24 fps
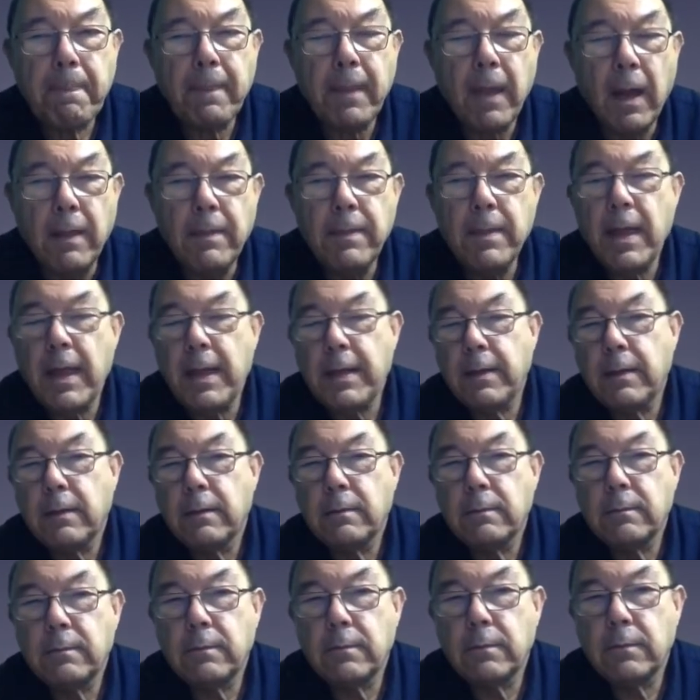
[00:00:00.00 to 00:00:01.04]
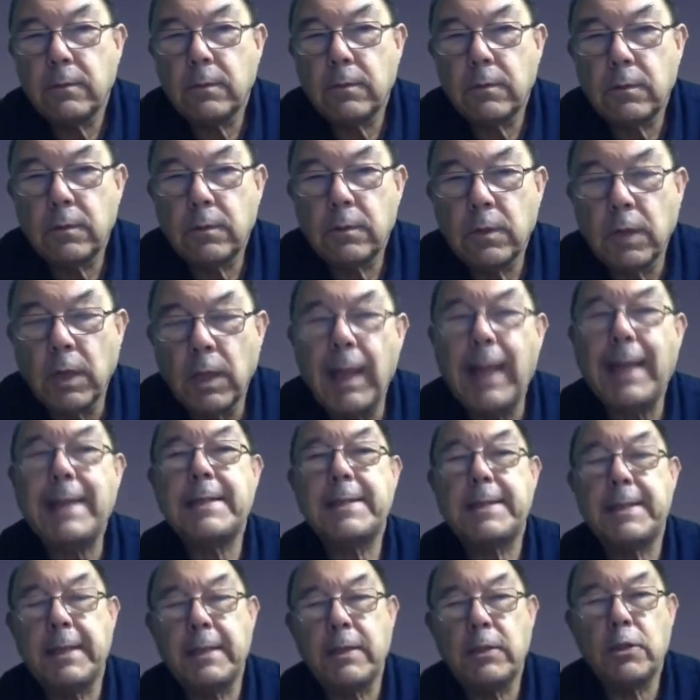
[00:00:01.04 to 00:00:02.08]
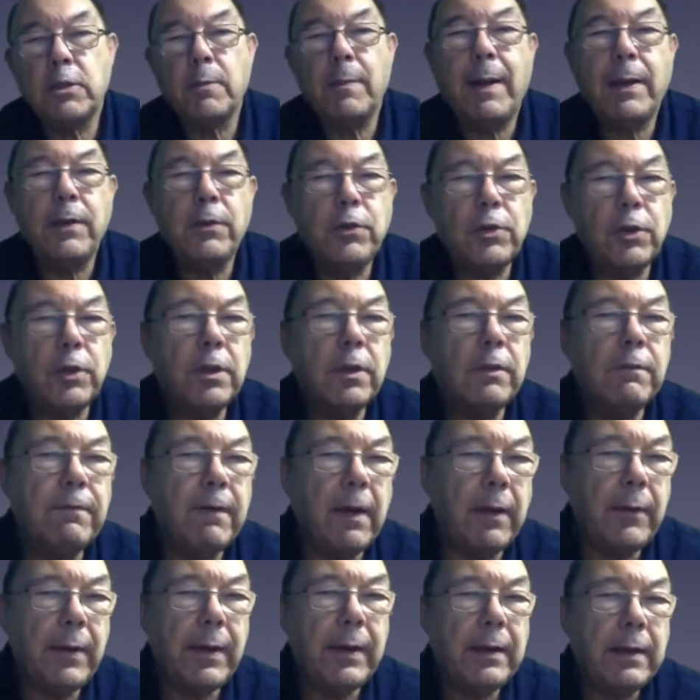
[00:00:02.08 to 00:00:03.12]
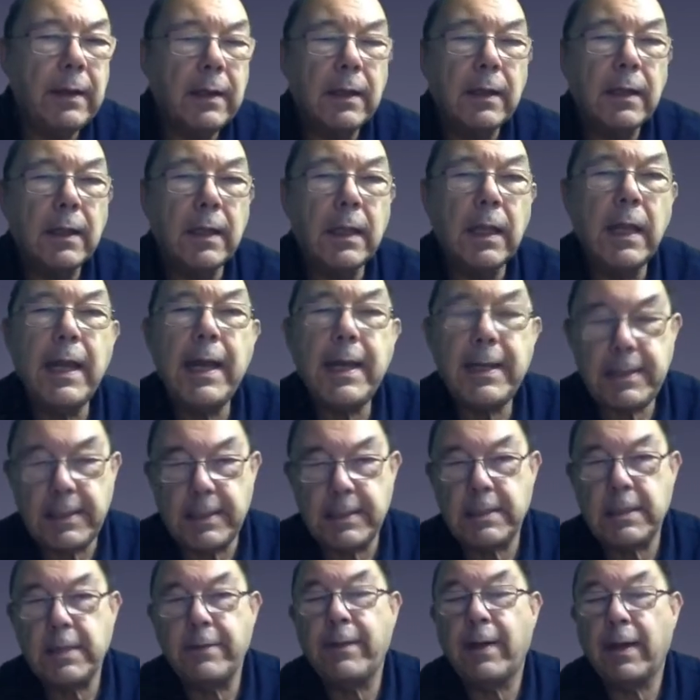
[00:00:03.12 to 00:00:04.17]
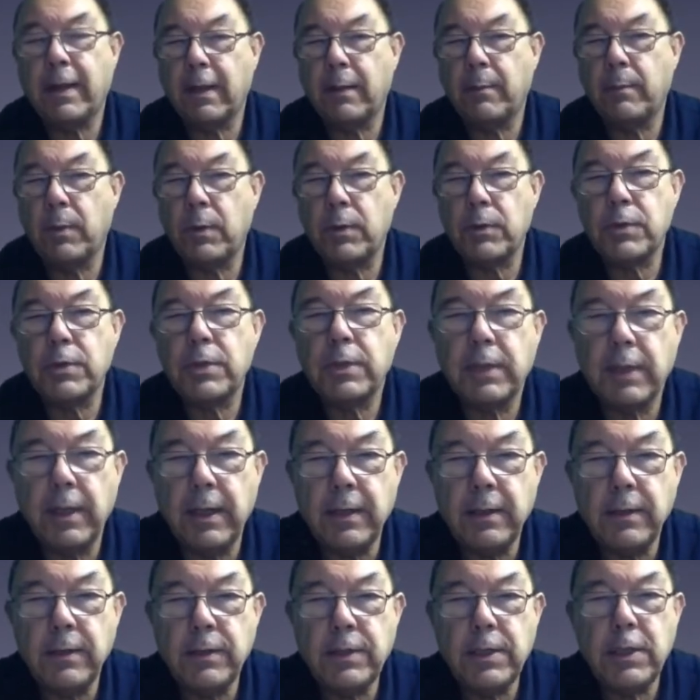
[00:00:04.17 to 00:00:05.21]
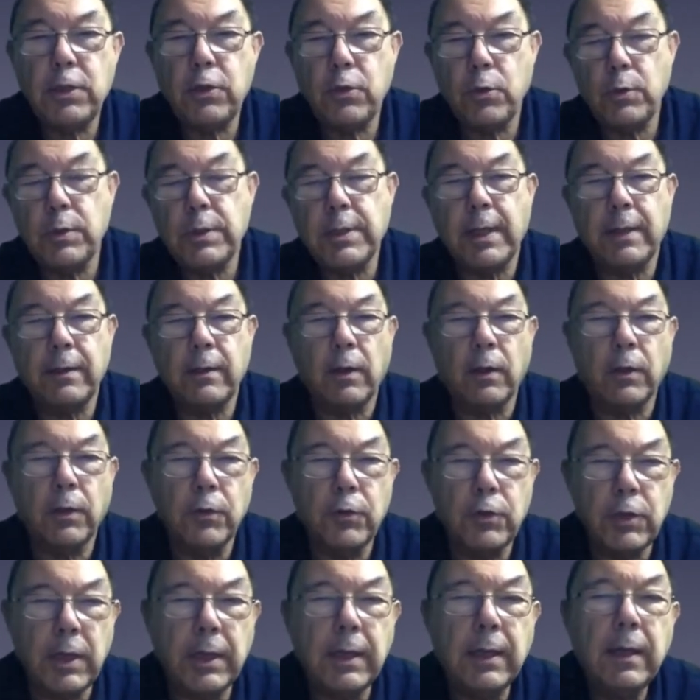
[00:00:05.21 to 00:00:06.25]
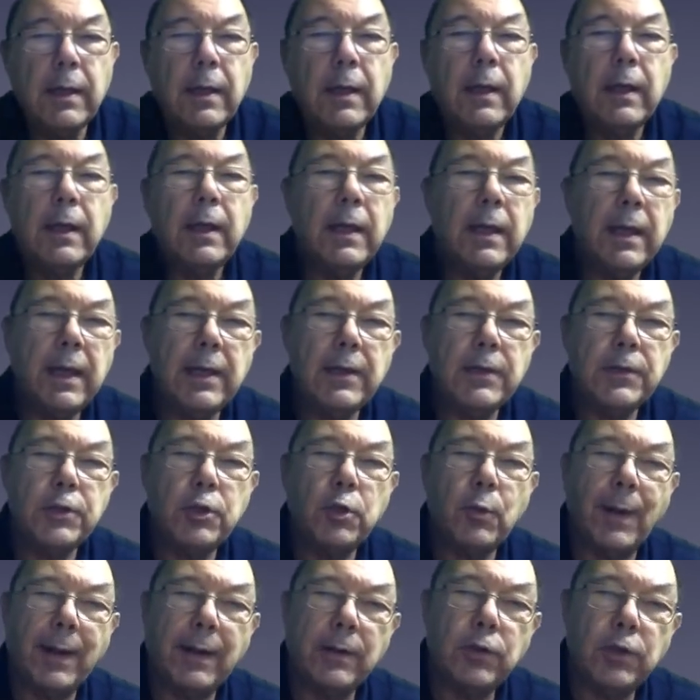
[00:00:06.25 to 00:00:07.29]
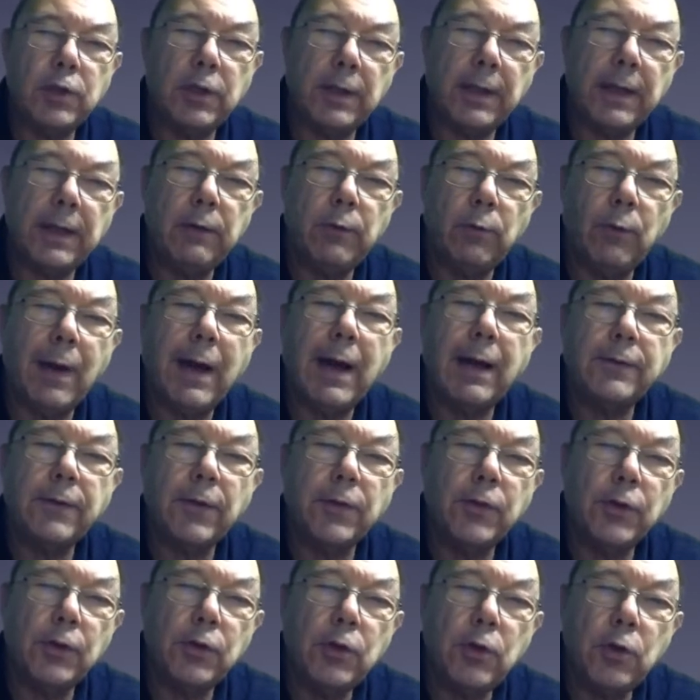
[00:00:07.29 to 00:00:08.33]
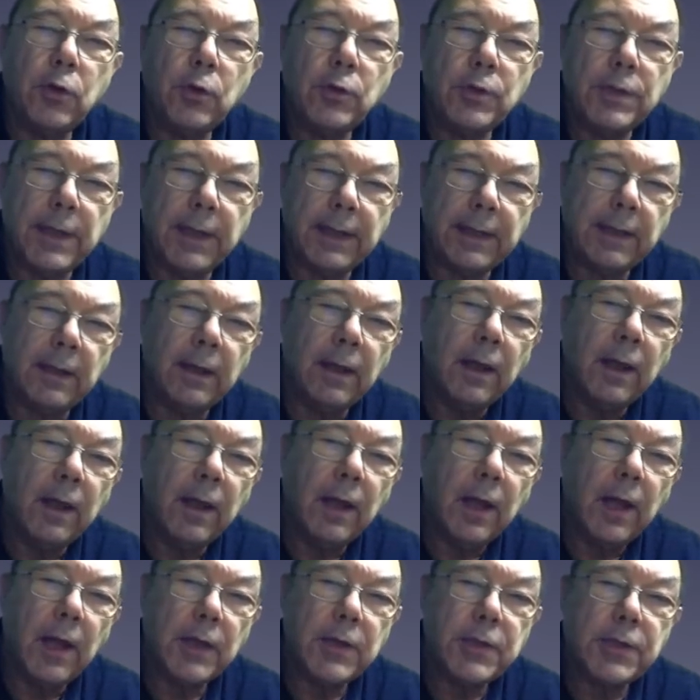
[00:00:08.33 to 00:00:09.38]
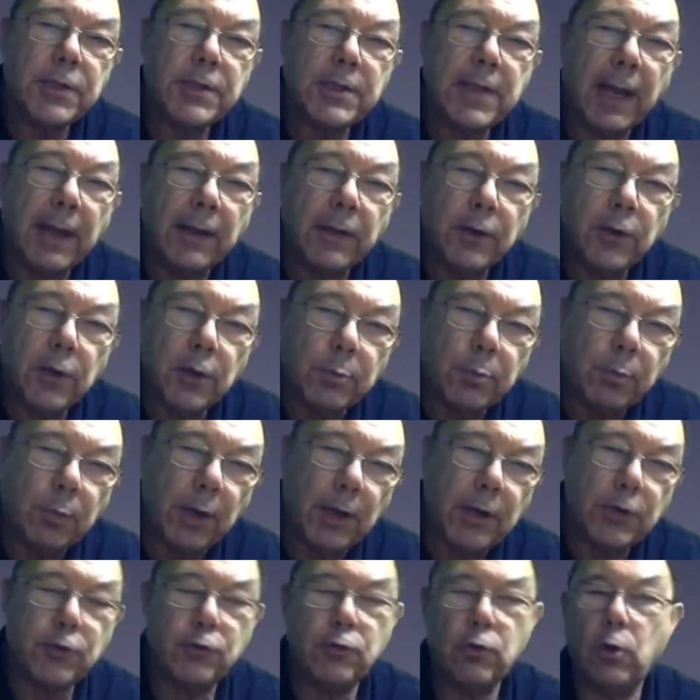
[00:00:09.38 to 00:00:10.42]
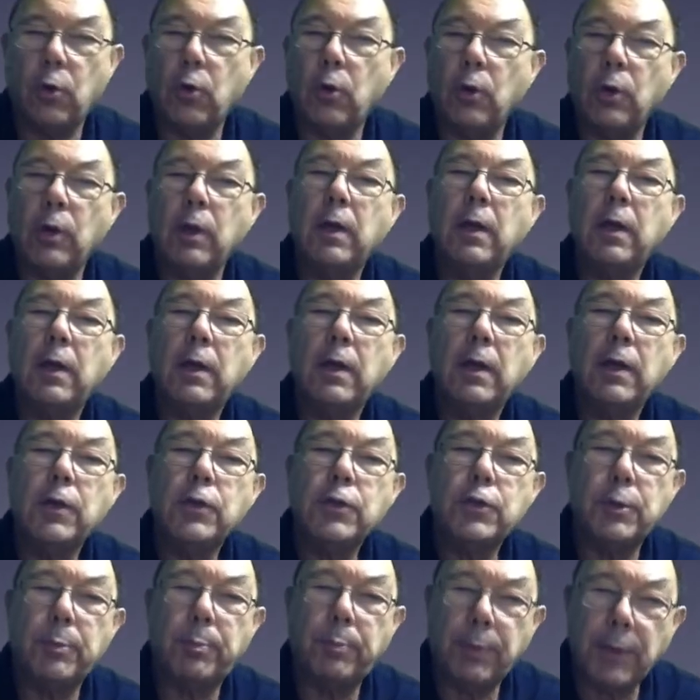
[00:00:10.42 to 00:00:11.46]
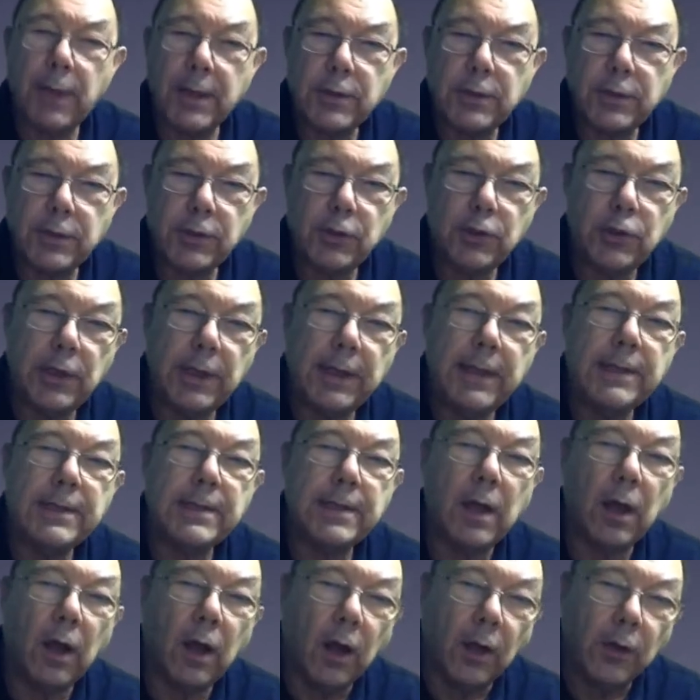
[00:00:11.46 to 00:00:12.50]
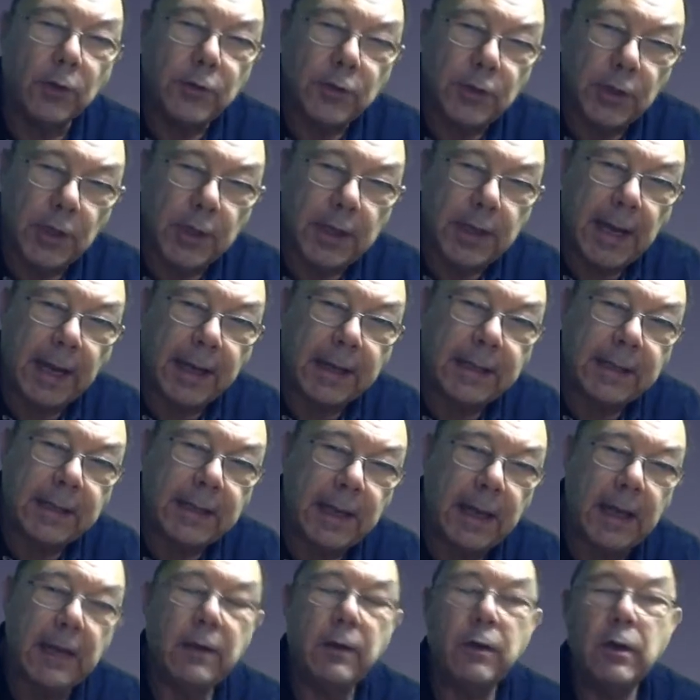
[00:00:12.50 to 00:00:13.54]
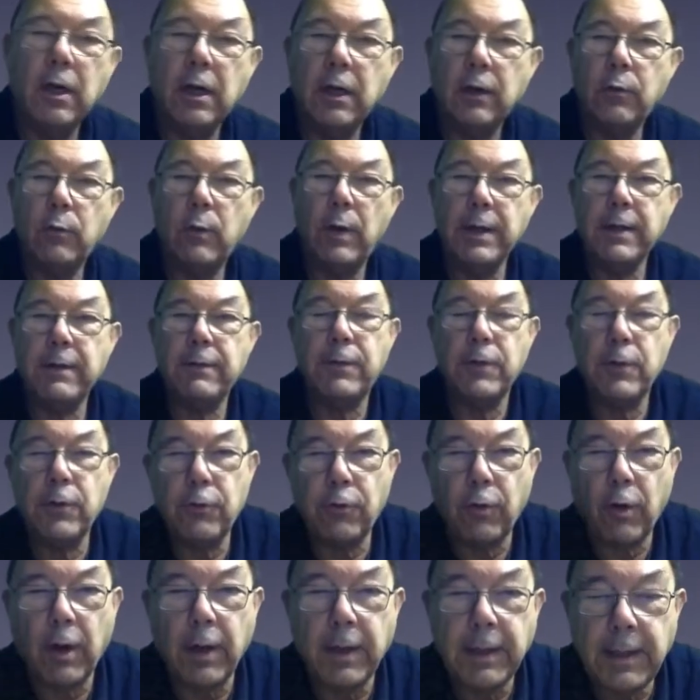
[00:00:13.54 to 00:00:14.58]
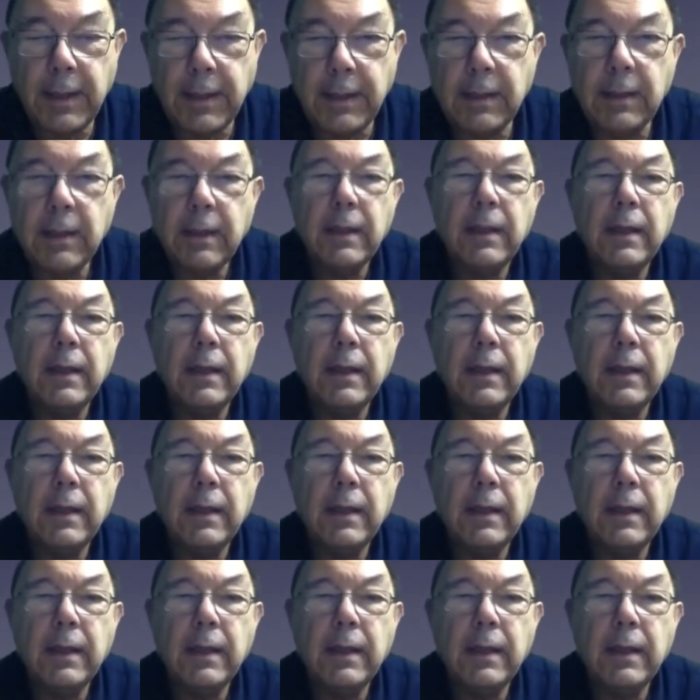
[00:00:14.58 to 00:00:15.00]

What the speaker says: And then the last thing to mention, the very latest development in tissue technology, is to actually, rather than using a standard press roll to press the sheet onto the Yankee ready for the drying,